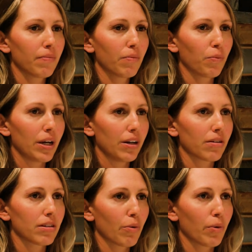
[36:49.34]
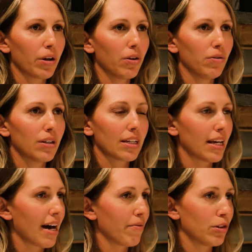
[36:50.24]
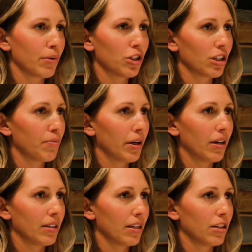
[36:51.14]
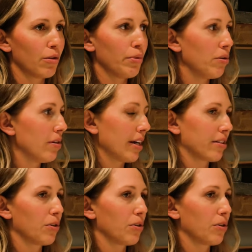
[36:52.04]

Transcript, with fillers: when you're someone who doesn't have as much experience as the booth next